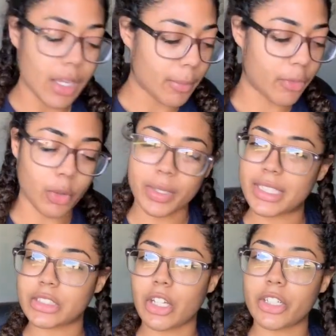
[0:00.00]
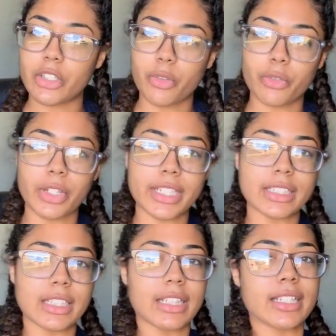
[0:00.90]
Before we get started, don't forget
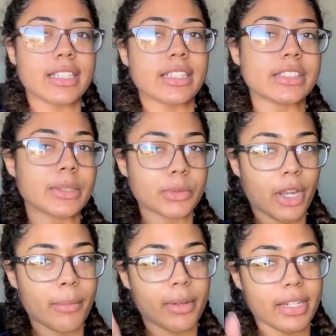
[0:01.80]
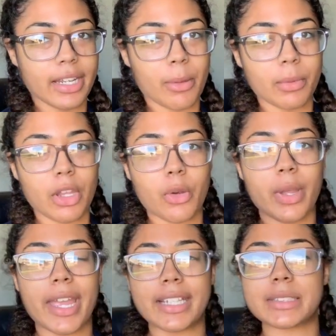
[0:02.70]
to click the subscribe button down below
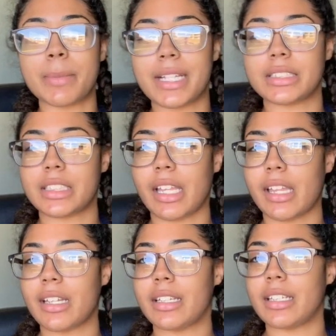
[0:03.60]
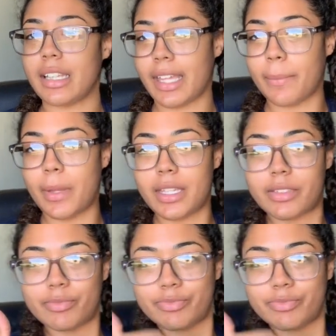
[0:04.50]
and smash the like button.